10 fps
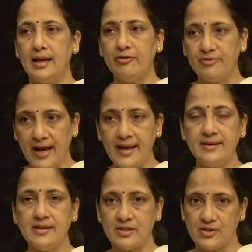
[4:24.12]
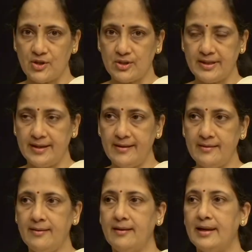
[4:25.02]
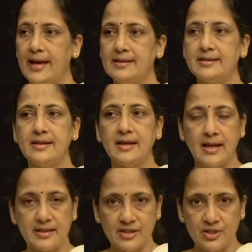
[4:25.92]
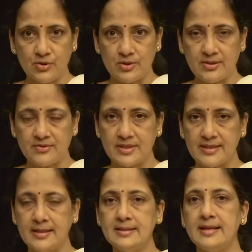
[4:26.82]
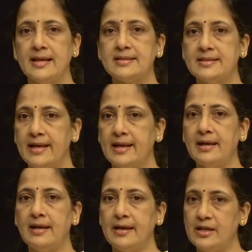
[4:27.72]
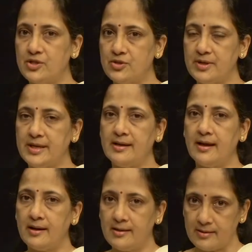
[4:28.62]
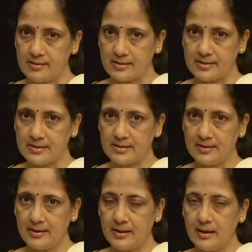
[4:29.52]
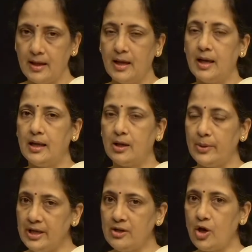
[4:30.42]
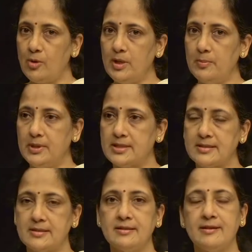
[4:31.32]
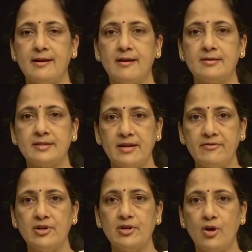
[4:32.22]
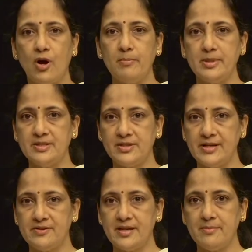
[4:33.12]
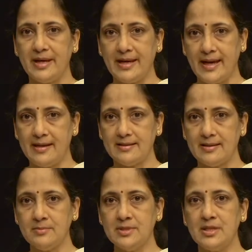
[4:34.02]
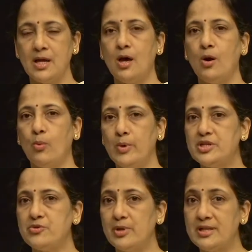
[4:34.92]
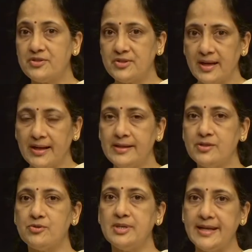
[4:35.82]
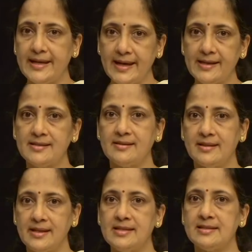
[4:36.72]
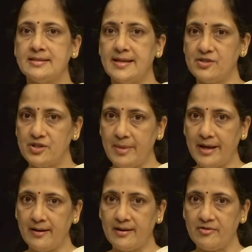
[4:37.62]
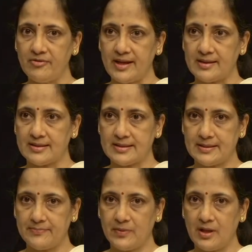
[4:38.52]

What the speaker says: If that is not there, lactic acidosis results and cell injury occurs. Now, in a normal person, there are several compensatory mechanisms which will try to negate these detrimental effects.